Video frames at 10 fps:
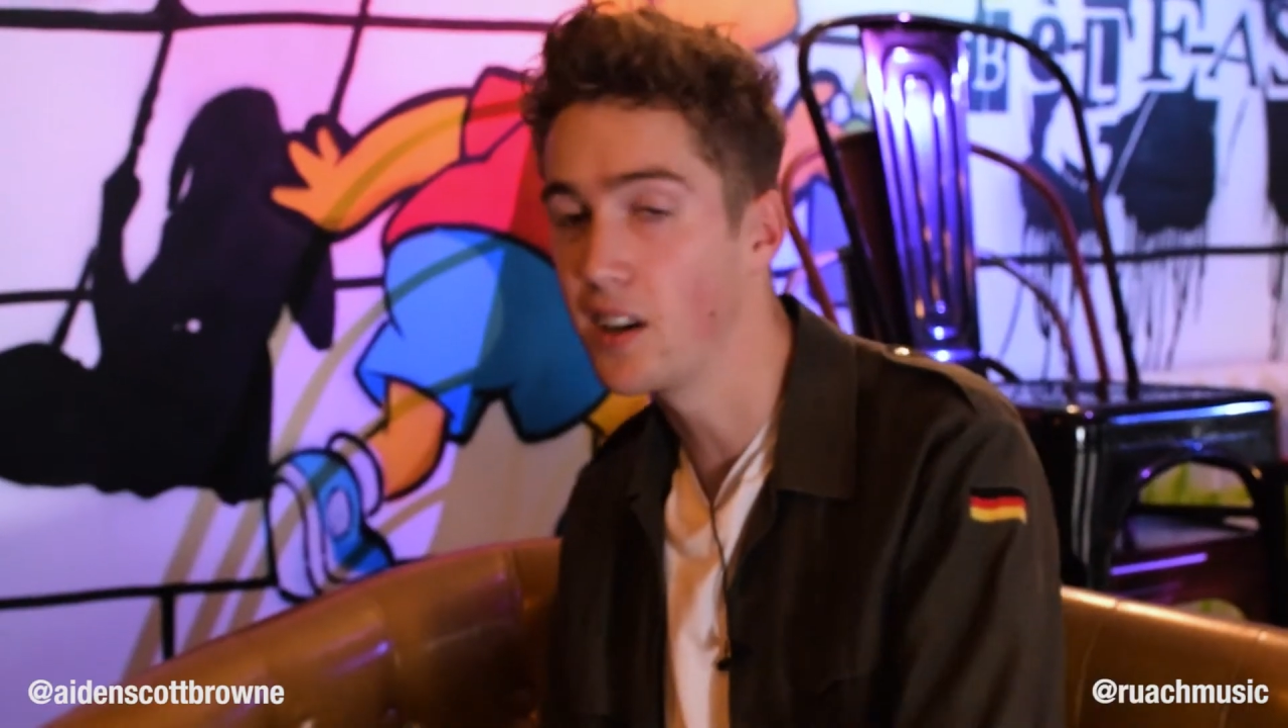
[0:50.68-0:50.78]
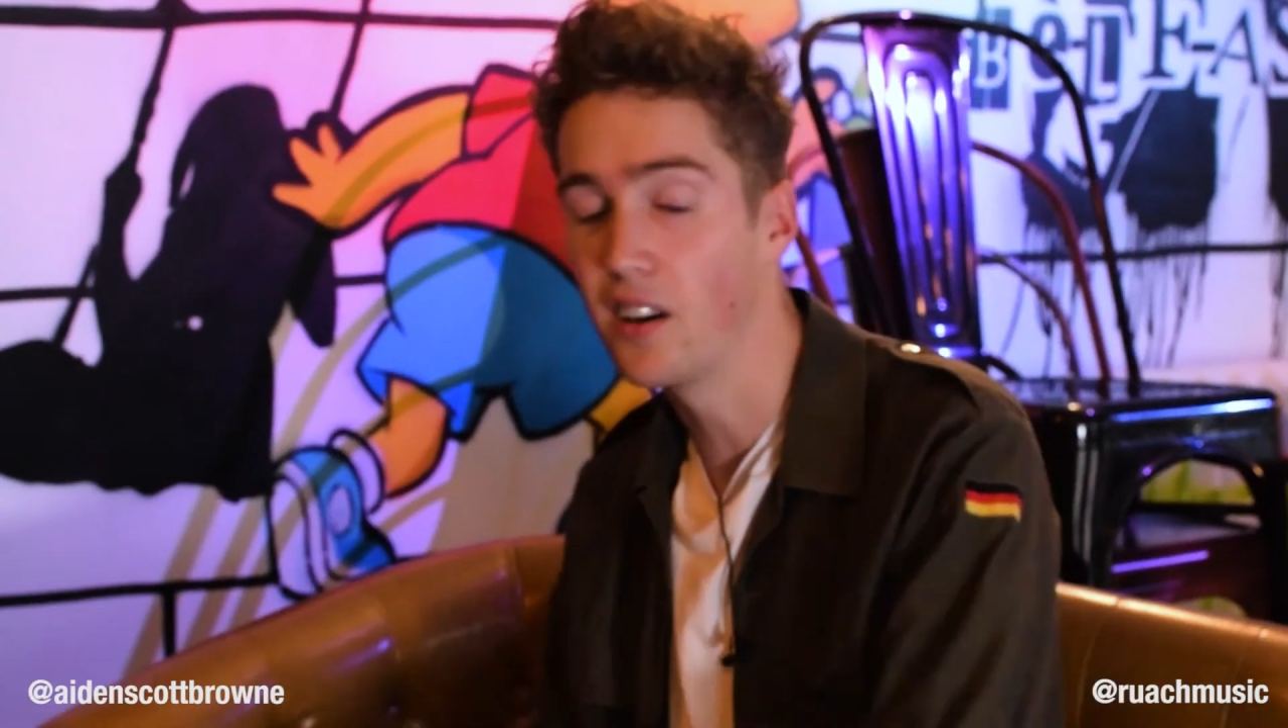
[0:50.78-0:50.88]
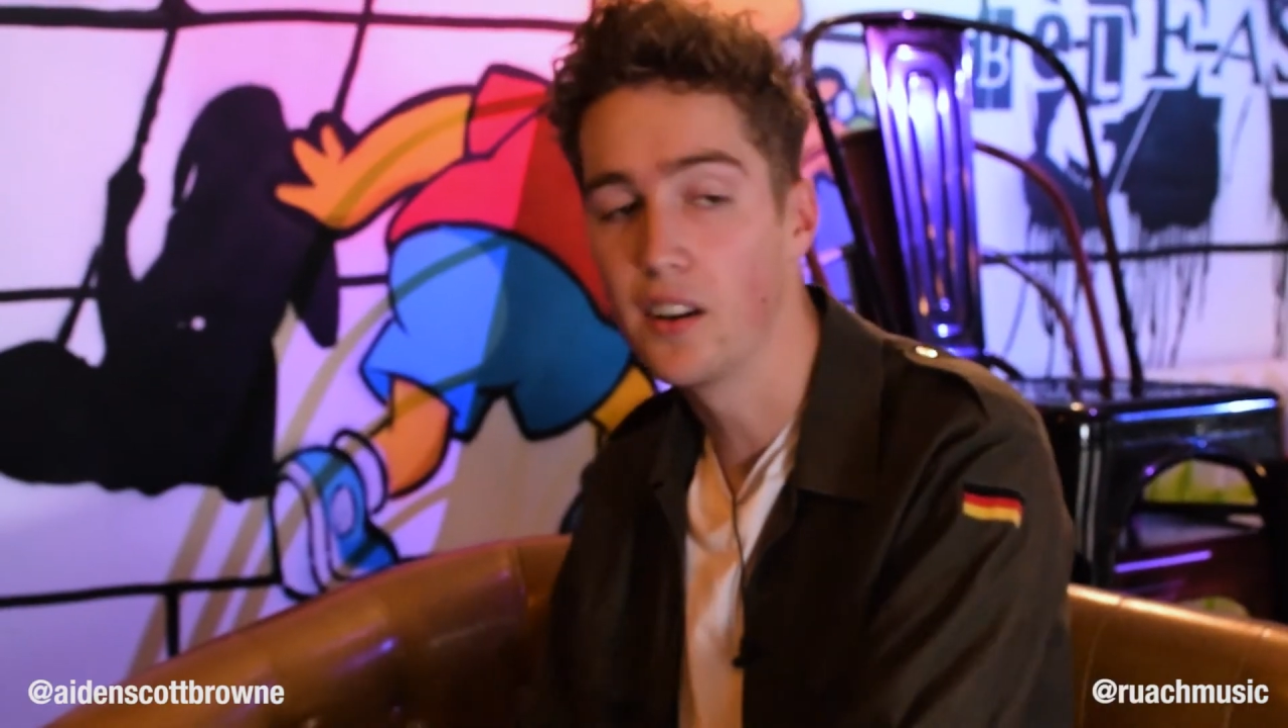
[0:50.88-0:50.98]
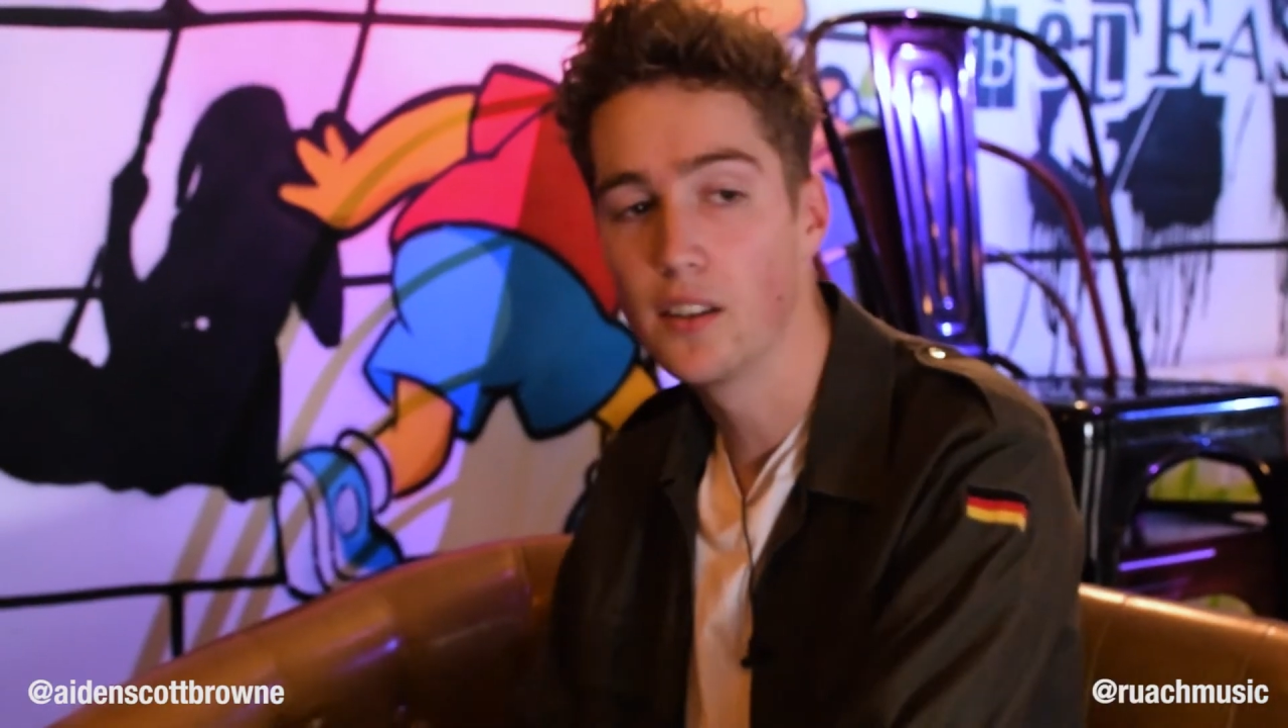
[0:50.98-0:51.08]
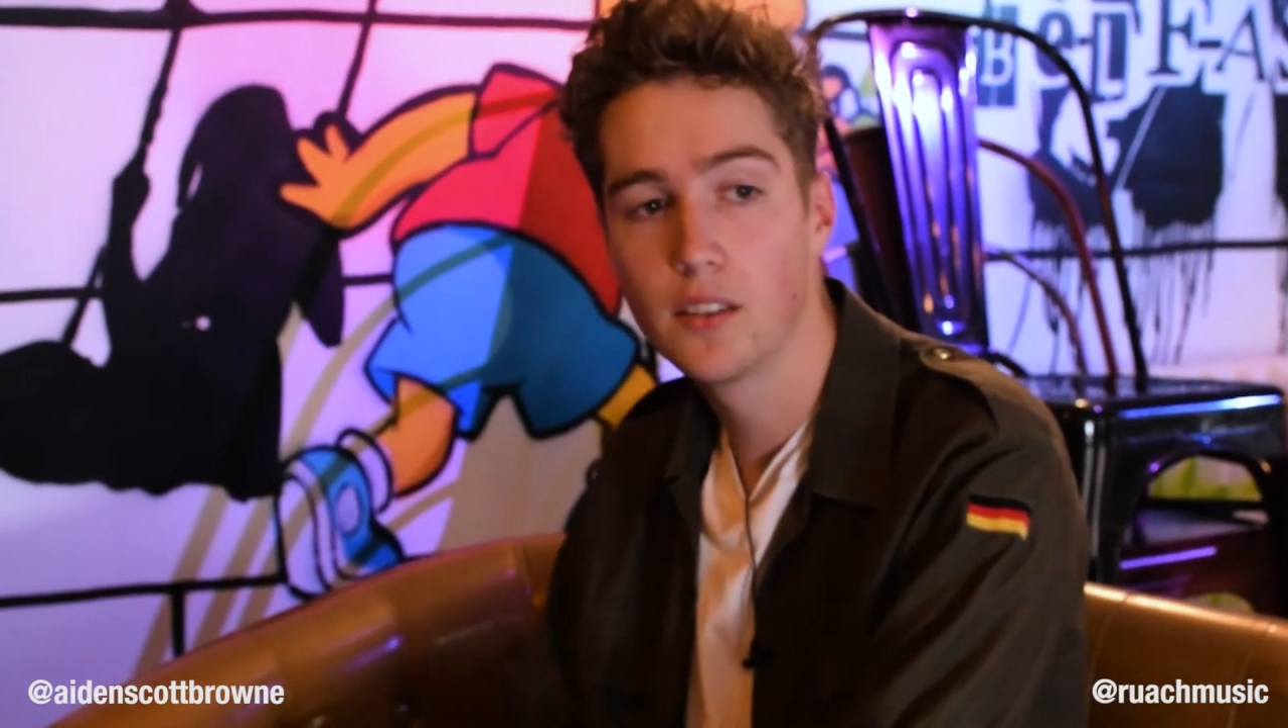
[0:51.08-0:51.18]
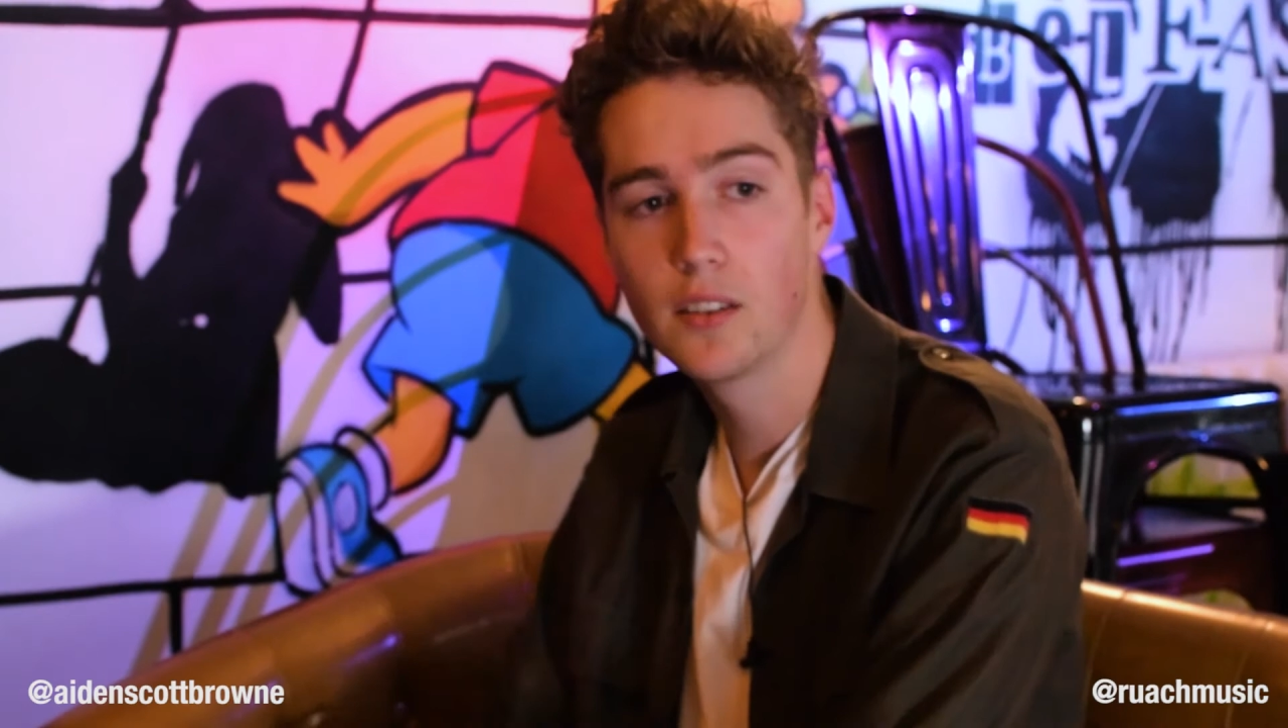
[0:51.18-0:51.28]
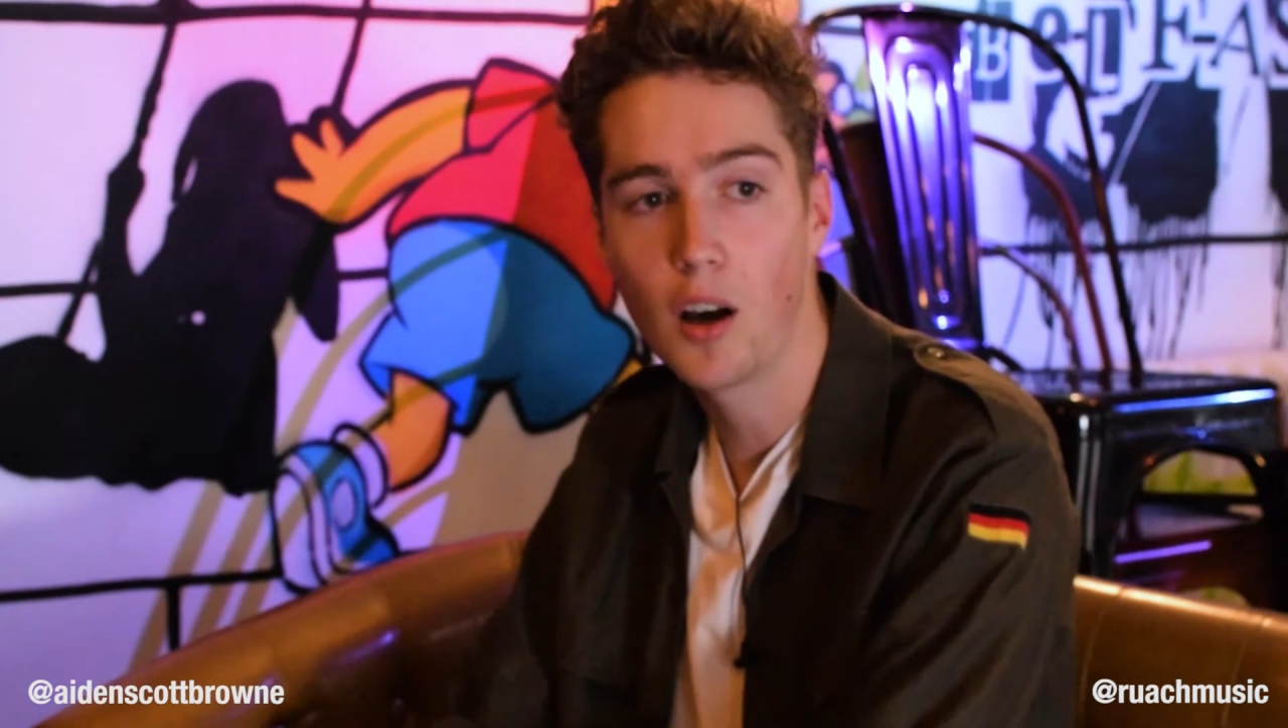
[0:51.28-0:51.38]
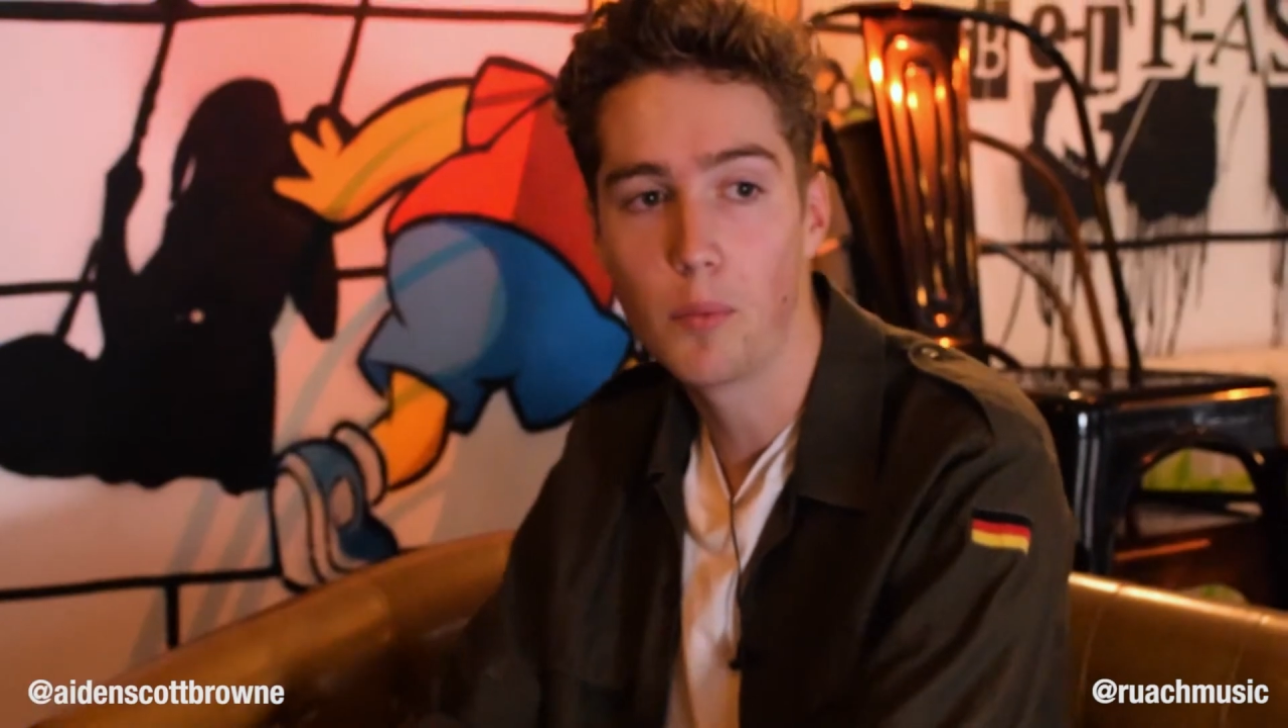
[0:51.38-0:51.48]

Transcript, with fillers: I heard it a